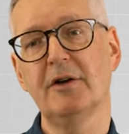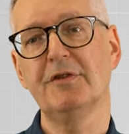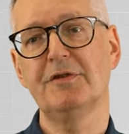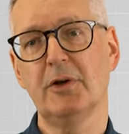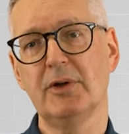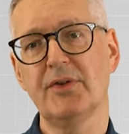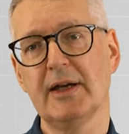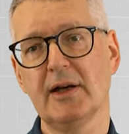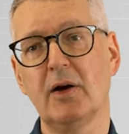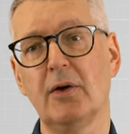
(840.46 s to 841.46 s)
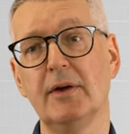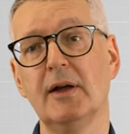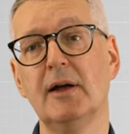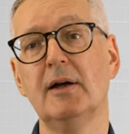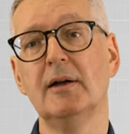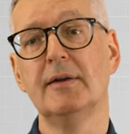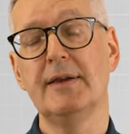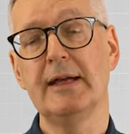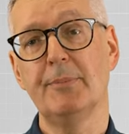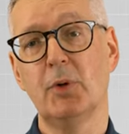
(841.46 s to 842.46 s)
of focusing on
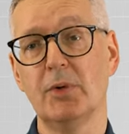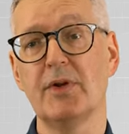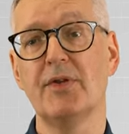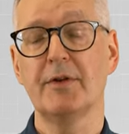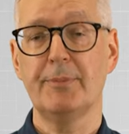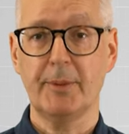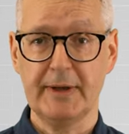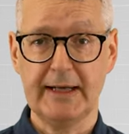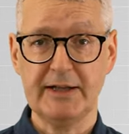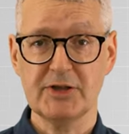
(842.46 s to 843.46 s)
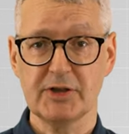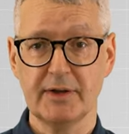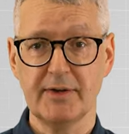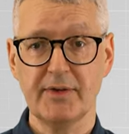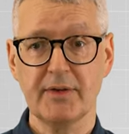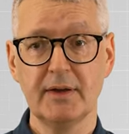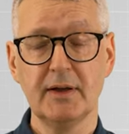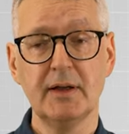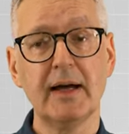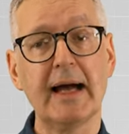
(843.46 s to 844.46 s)
the importance of populations,
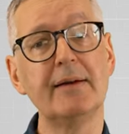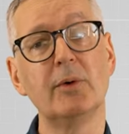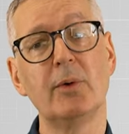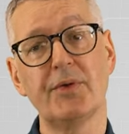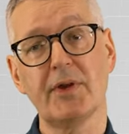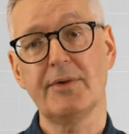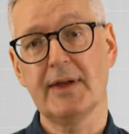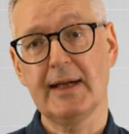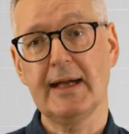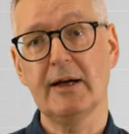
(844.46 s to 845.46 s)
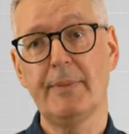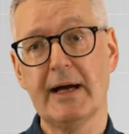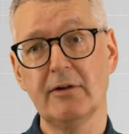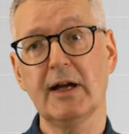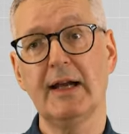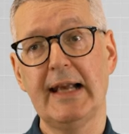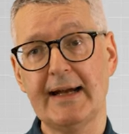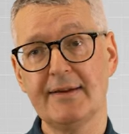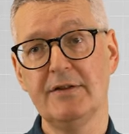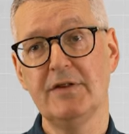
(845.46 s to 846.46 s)
and also thinking about
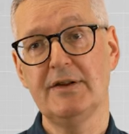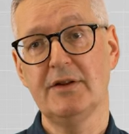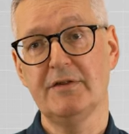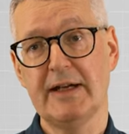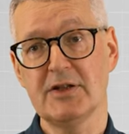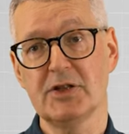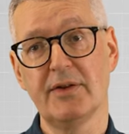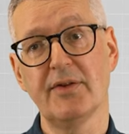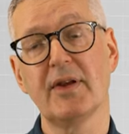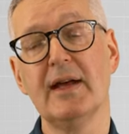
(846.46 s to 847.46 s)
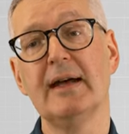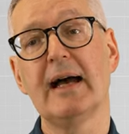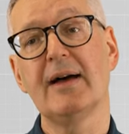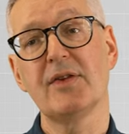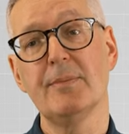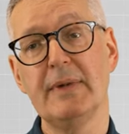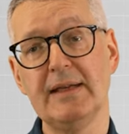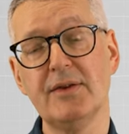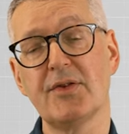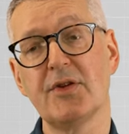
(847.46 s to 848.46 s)
collective interventions as a
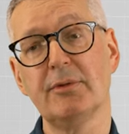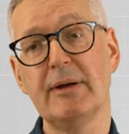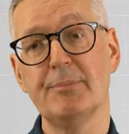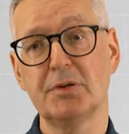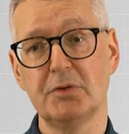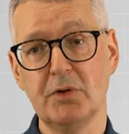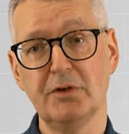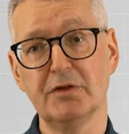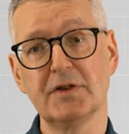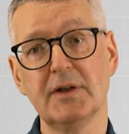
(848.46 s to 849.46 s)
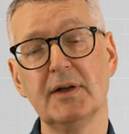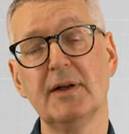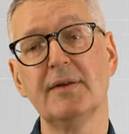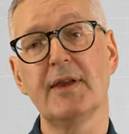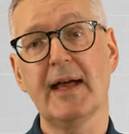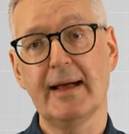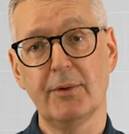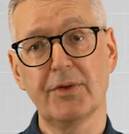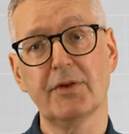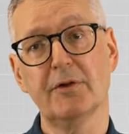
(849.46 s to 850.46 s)
means to improve the
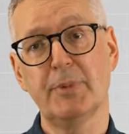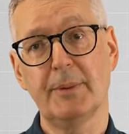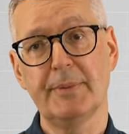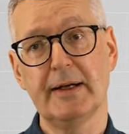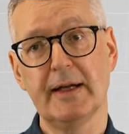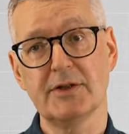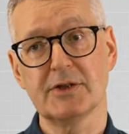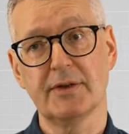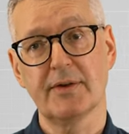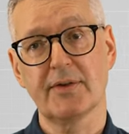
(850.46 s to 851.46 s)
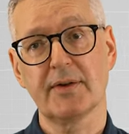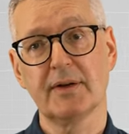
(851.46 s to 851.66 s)
health of populations.